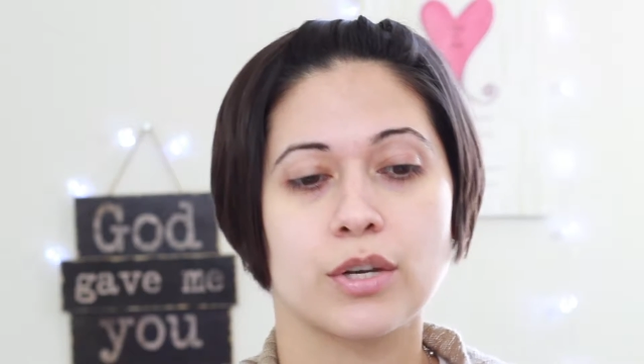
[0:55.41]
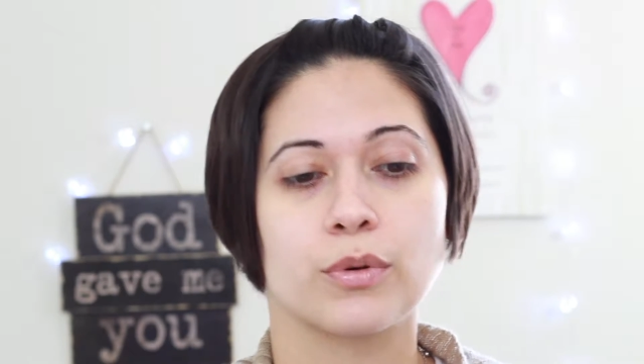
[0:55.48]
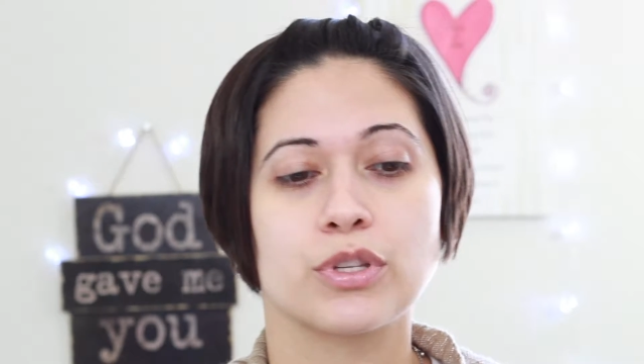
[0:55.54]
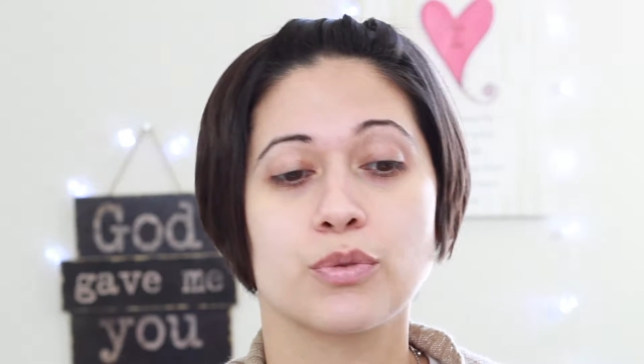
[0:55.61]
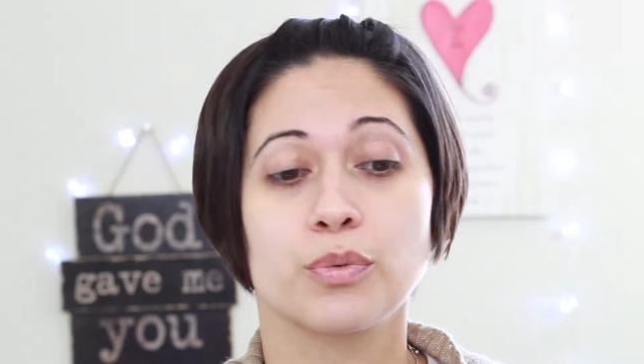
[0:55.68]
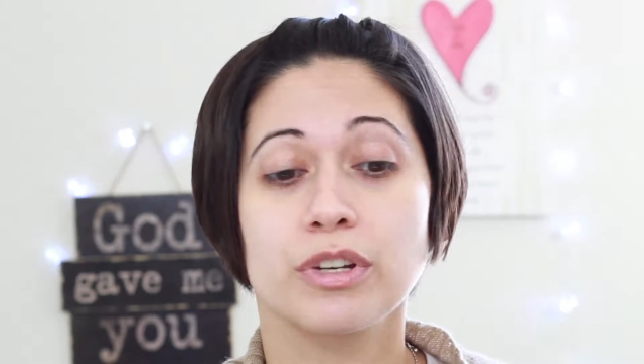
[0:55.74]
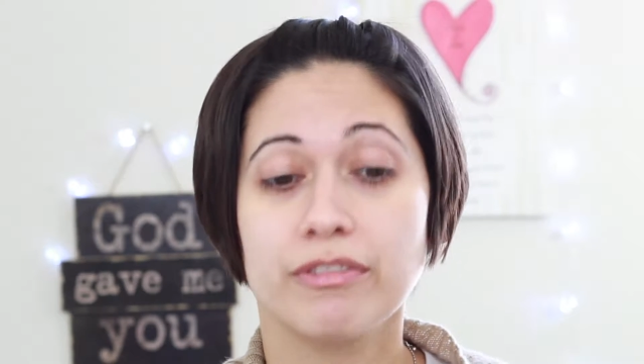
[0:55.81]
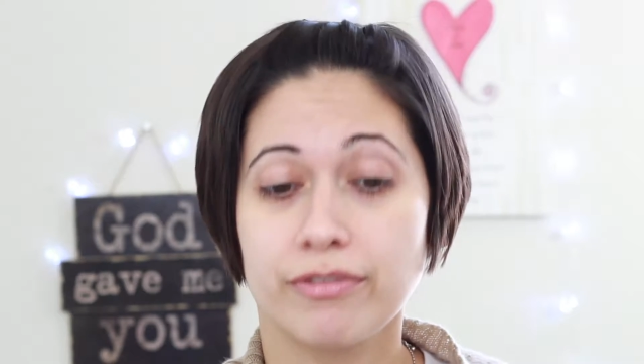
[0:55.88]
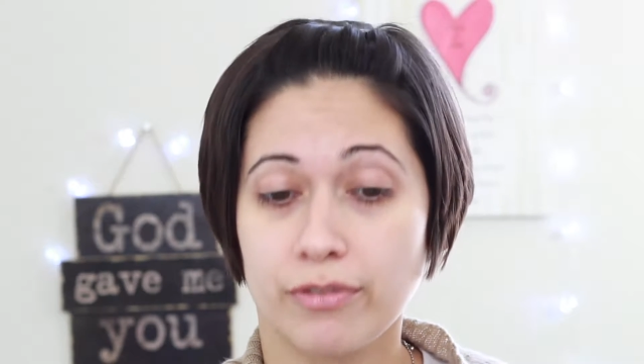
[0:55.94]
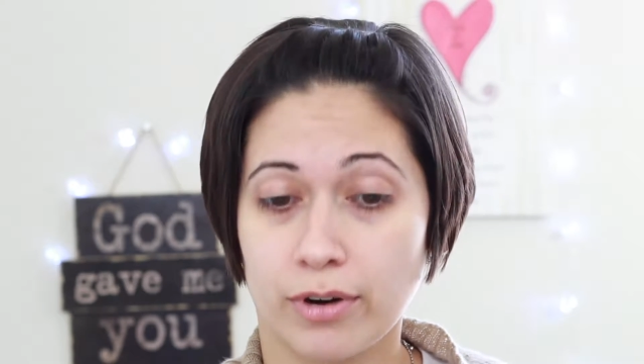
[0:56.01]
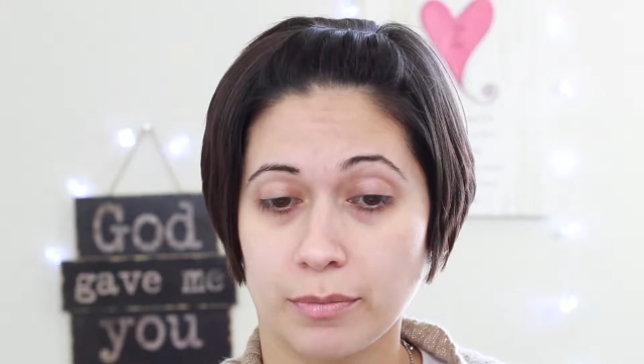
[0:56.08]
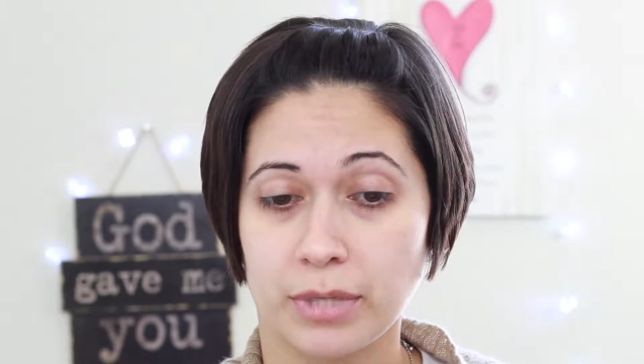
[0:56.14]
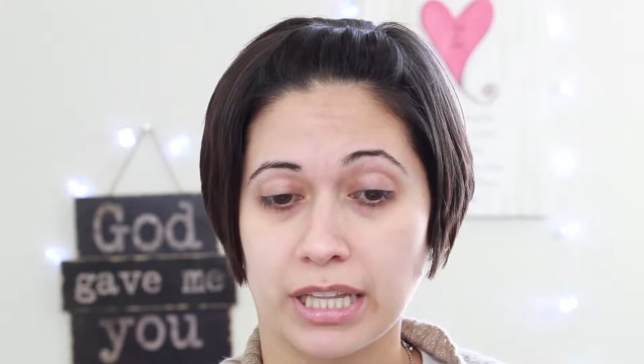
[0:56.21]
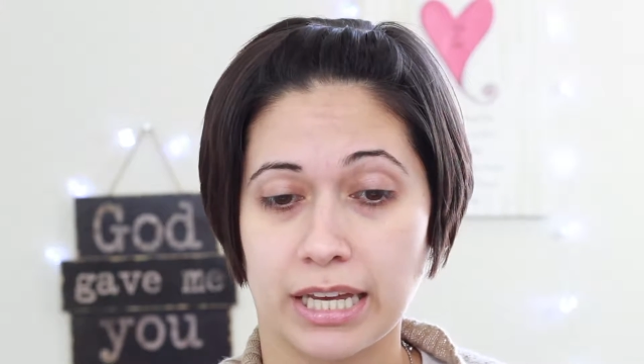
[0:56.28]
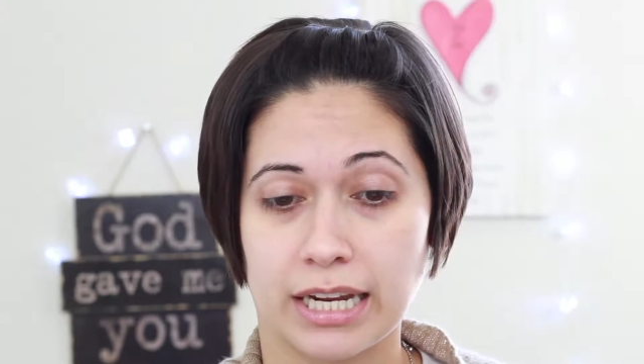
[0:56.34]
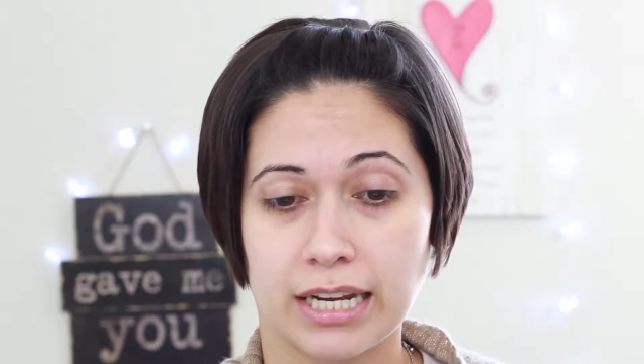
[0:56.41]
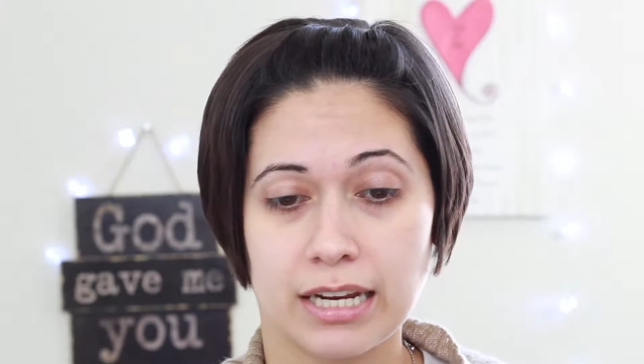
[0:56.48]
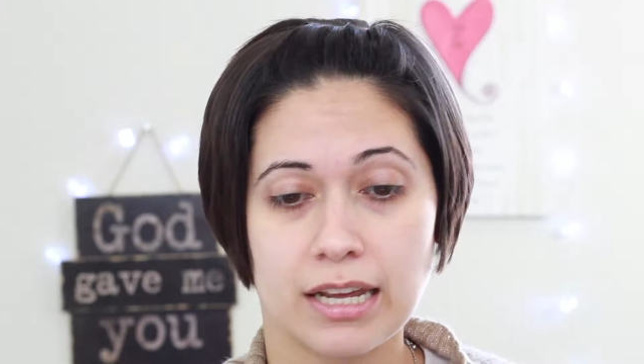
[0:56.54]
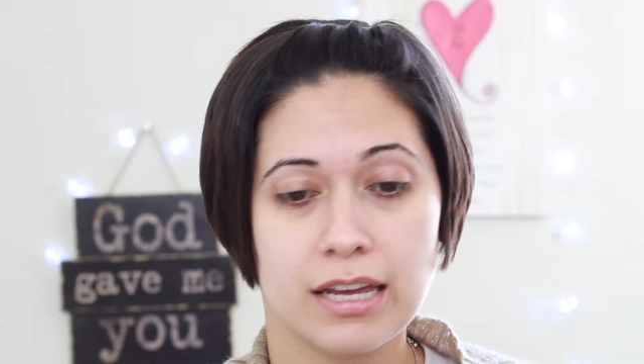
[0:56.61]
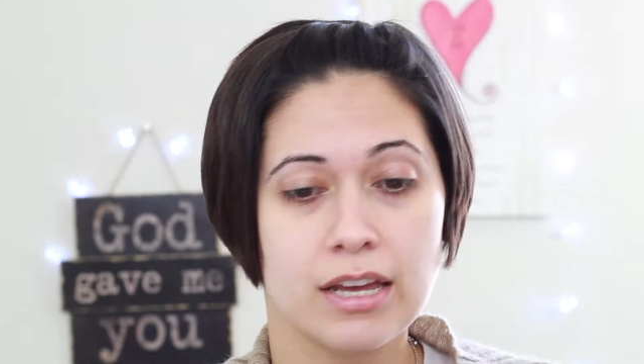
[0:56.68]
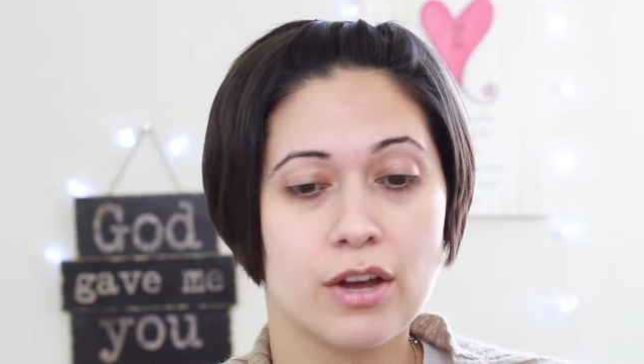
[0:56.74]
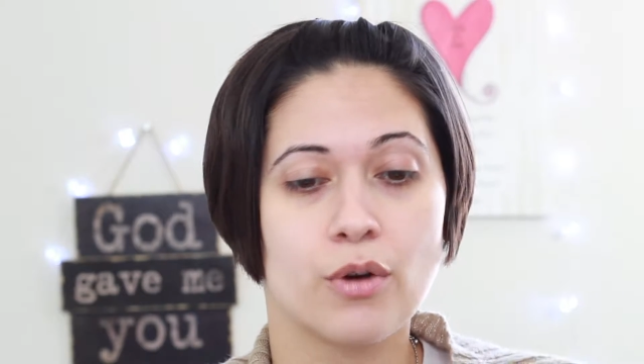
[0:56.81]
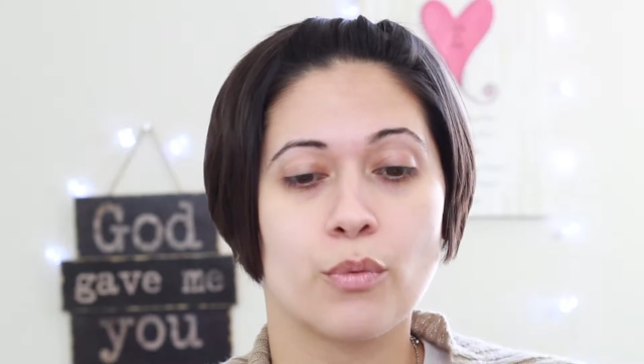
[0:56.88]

So it's reformulated,